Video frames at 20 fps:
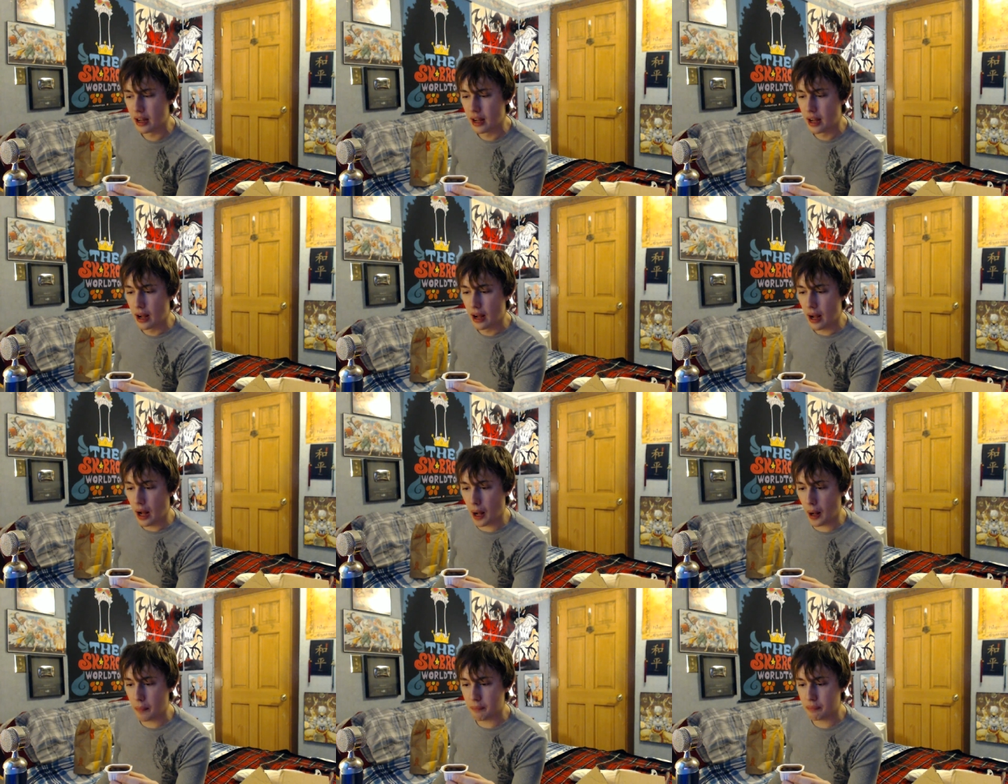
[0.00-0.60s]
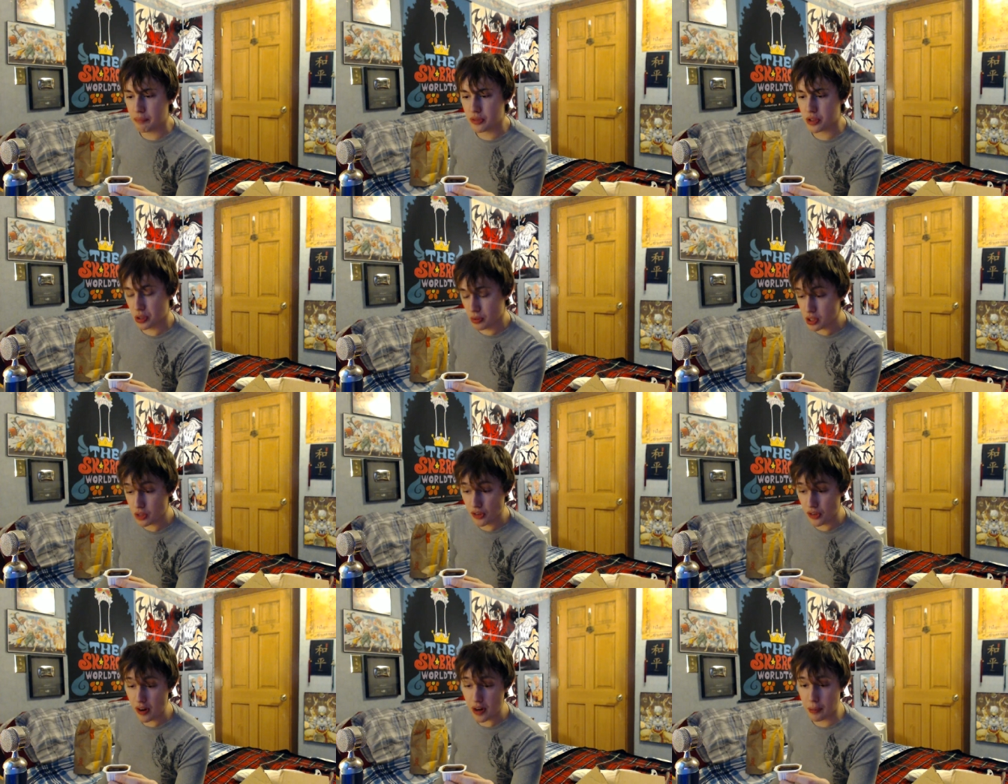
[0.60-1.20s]
Um, so it's
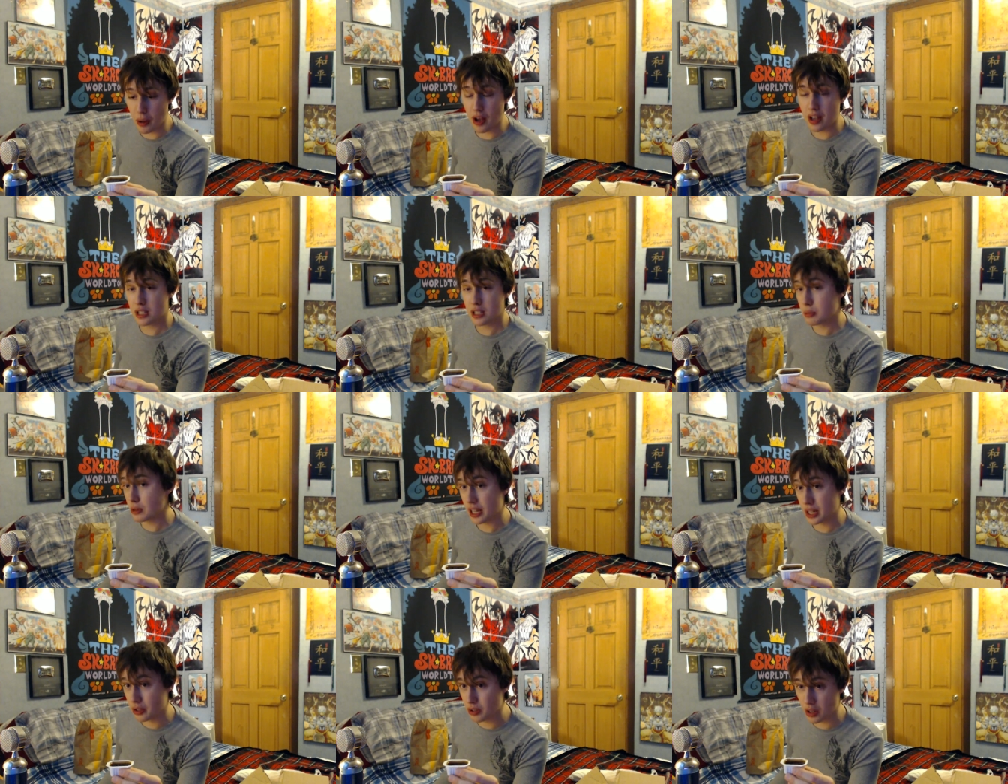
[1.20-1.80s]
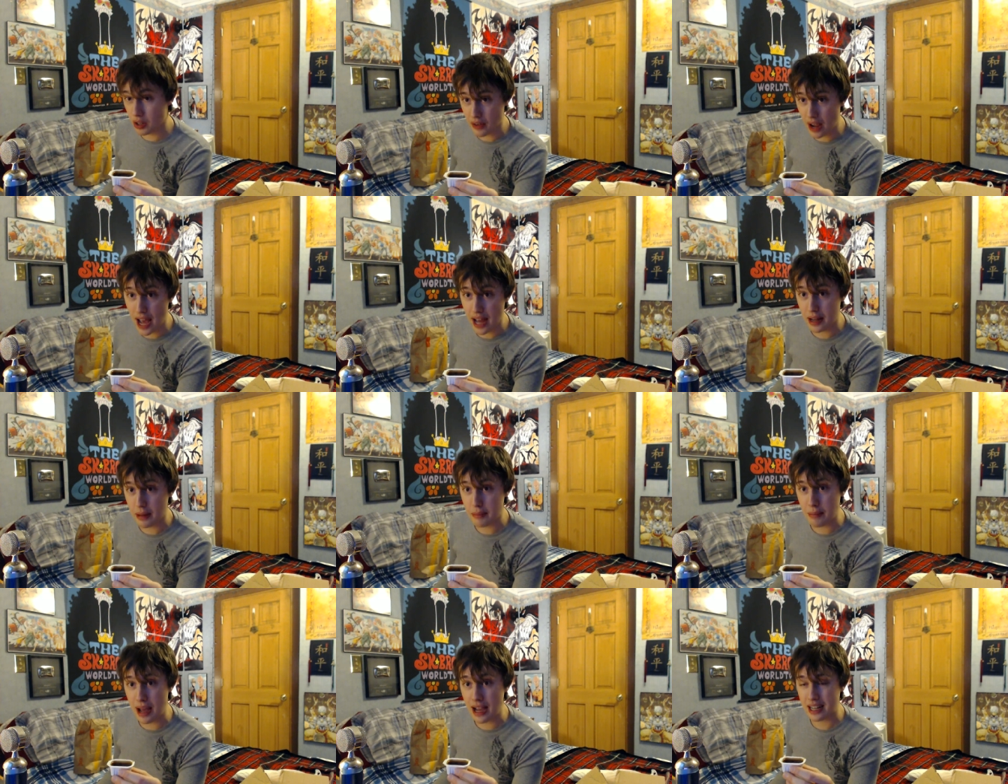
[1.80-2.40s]
very possible I could have had
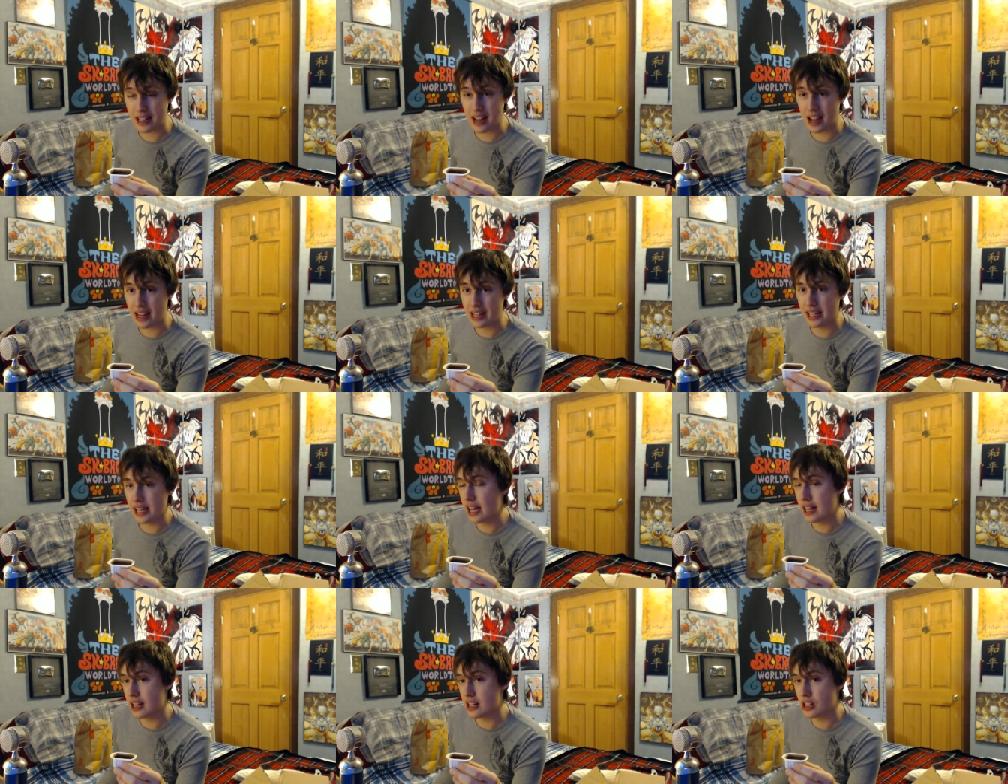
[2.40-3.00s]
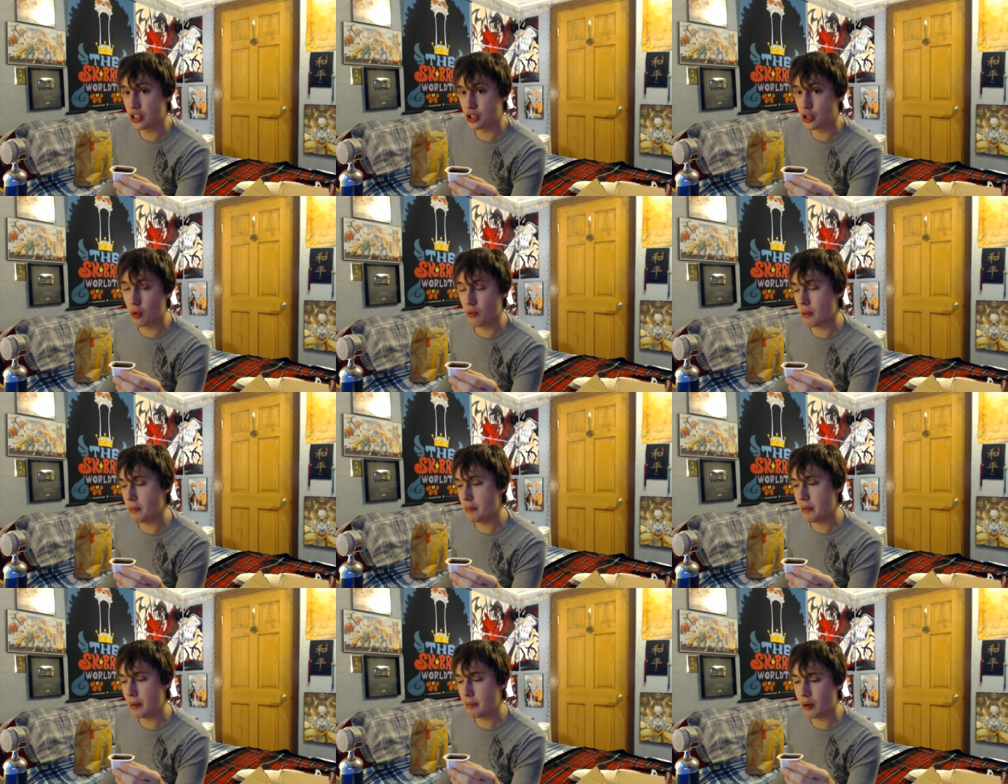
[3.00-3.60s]
it back in 98 and I just don't
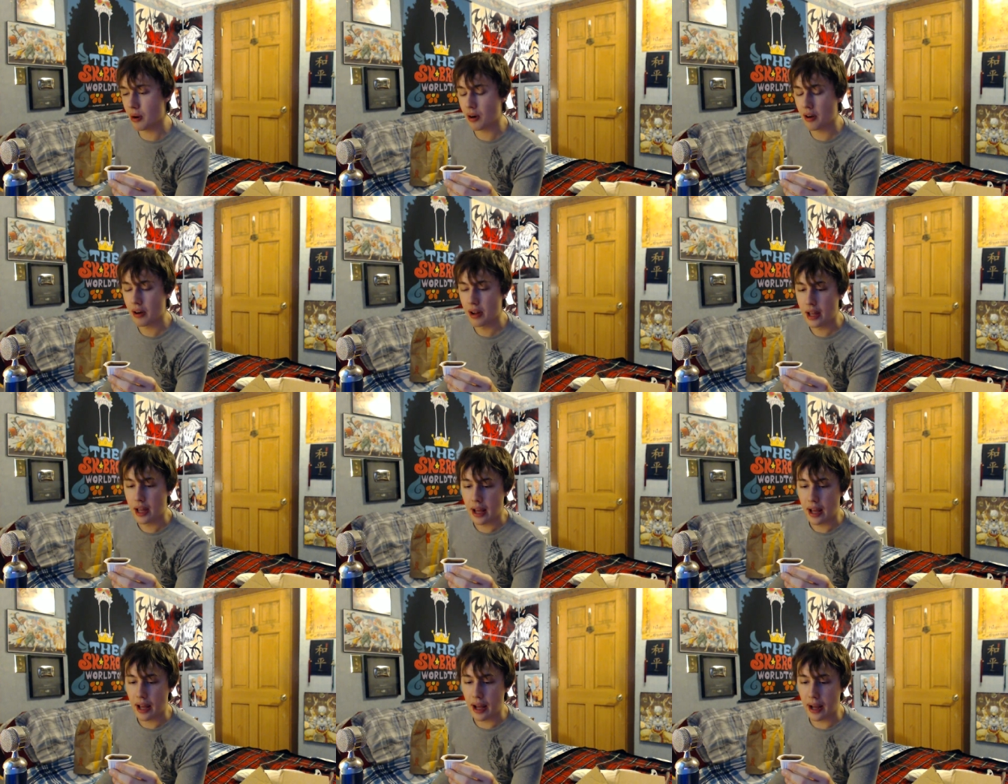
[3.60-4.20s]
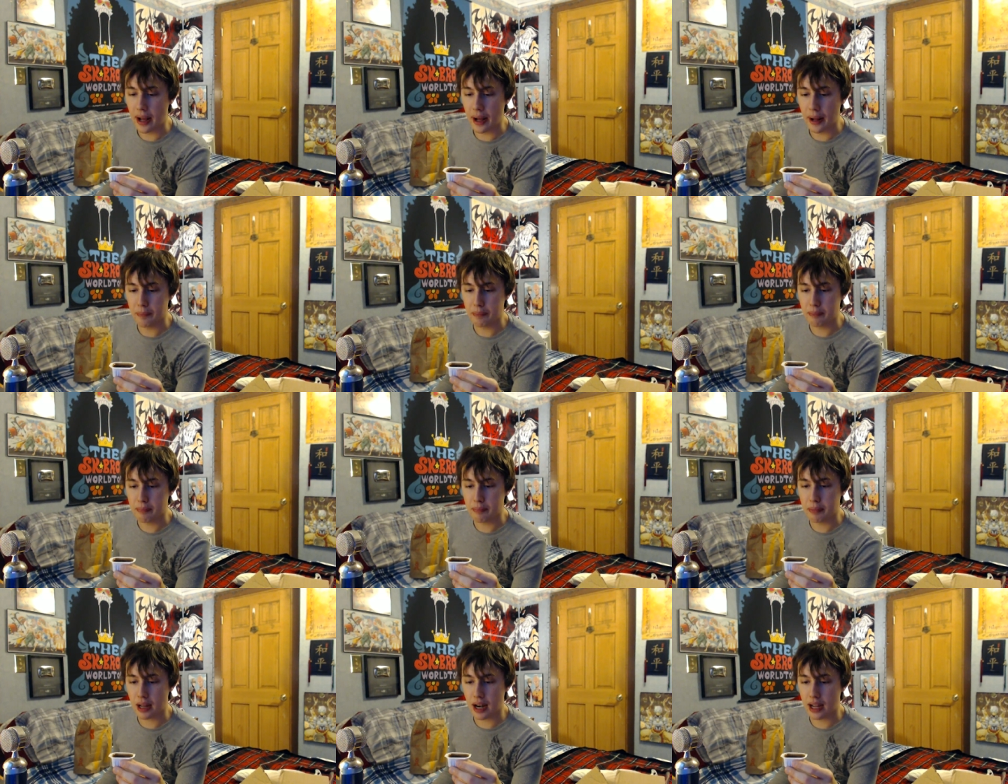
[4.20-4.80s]
remember. Um,
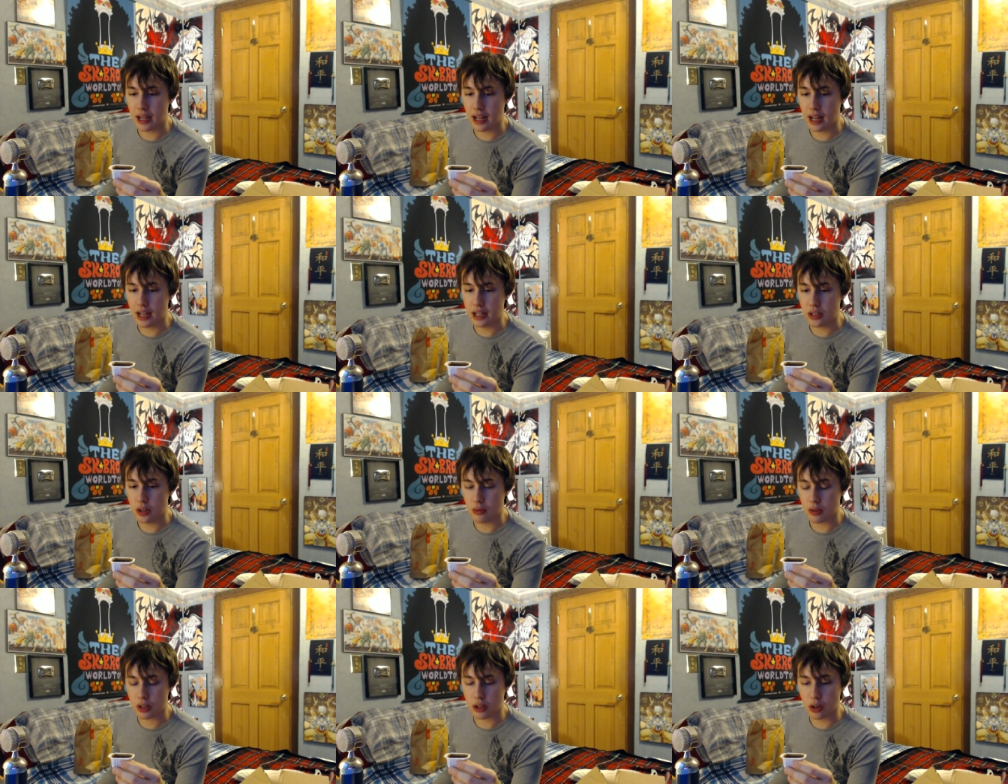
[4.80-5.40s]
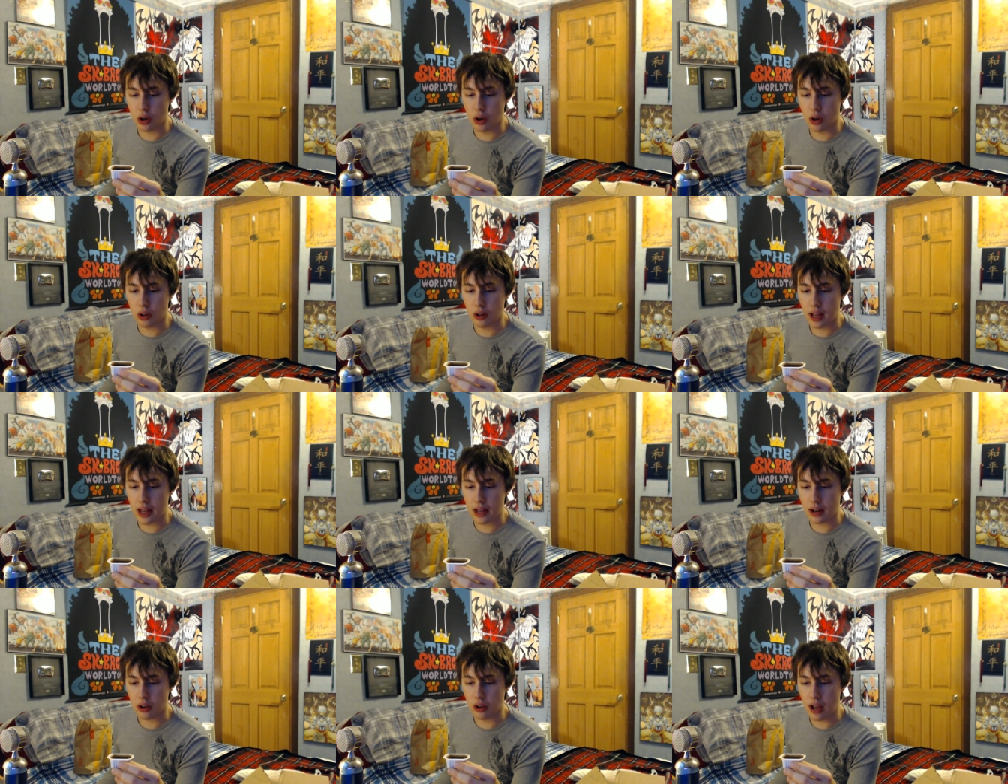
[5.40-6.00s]
but I, I don't recall
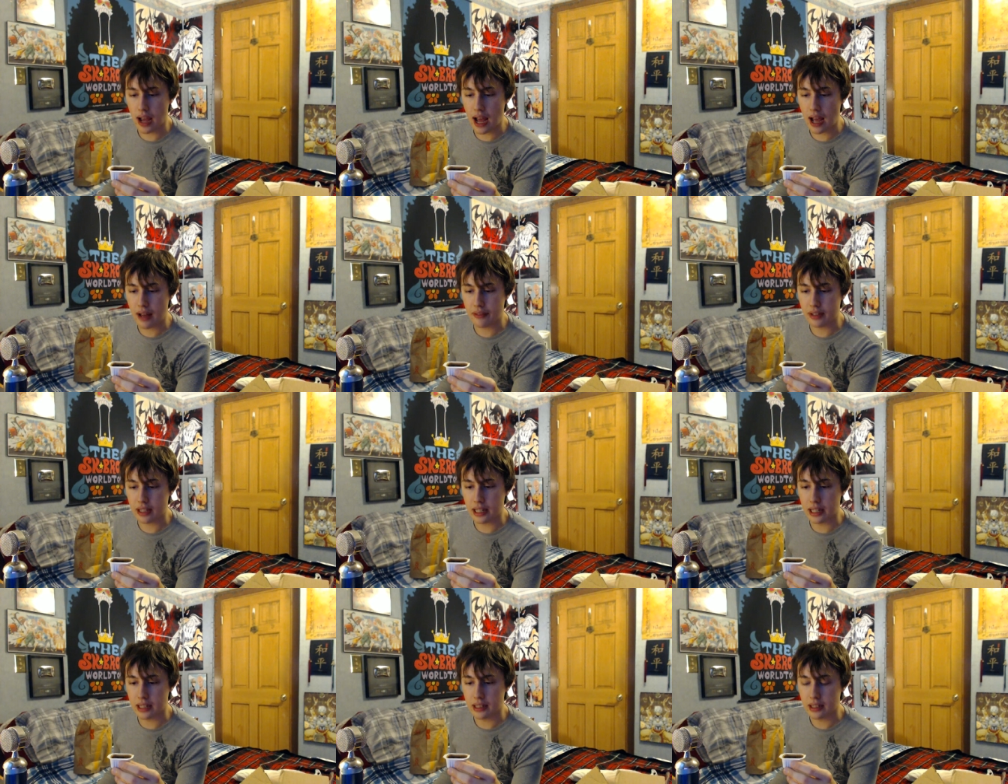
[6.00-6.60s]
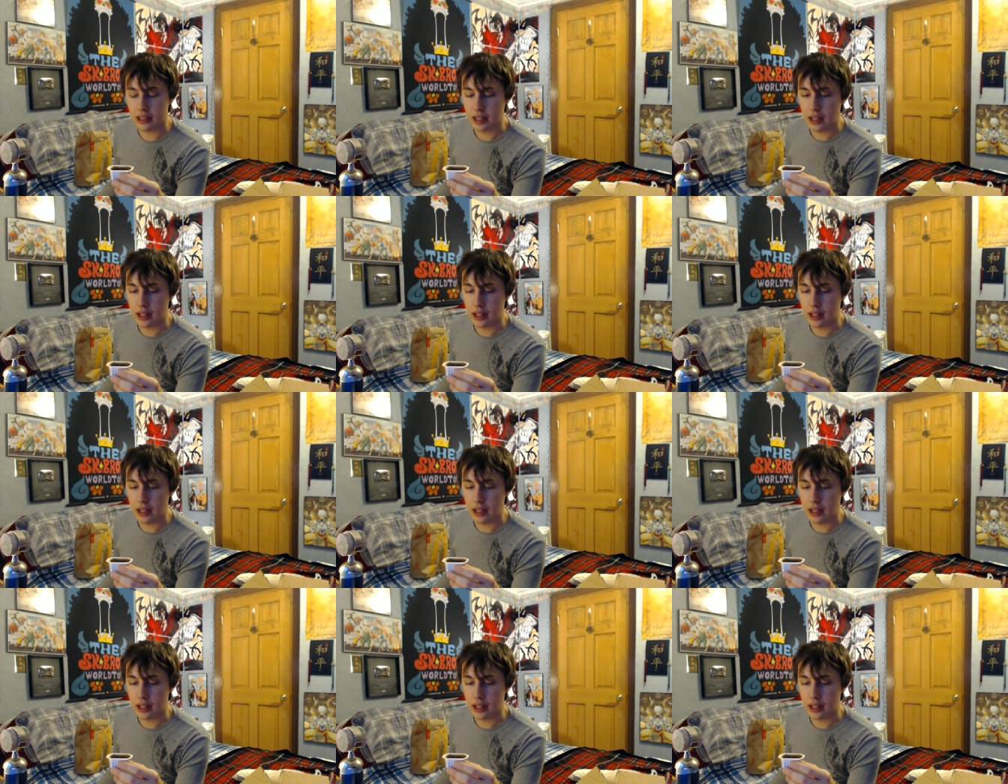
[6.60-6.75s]
at all having it.